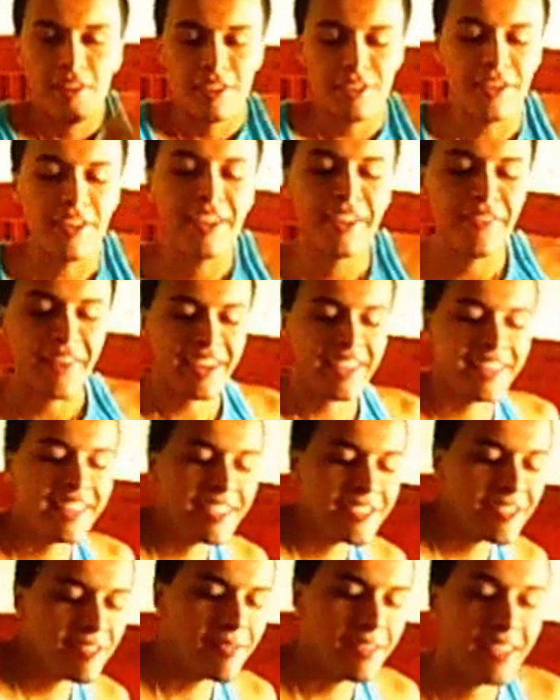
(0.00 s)
So
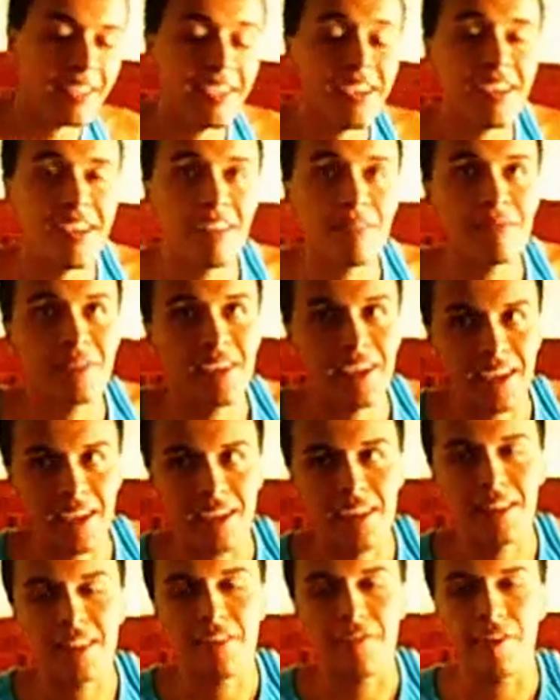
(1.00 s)
finally, I told him like, "Yeah, I'm
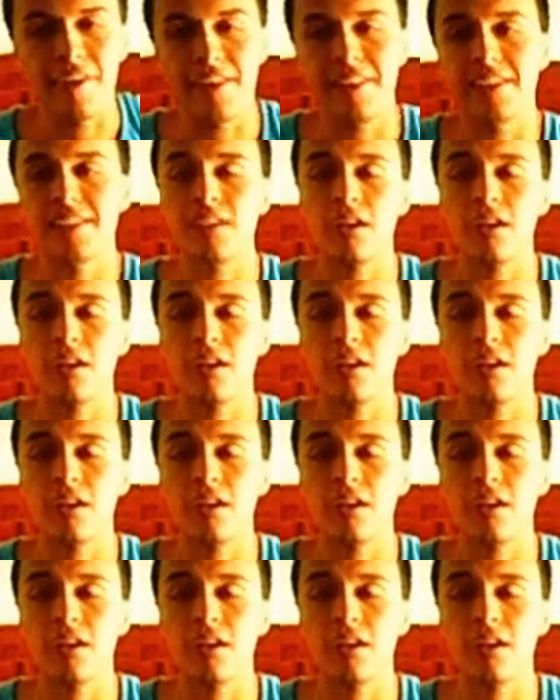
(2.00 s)
gay and everything."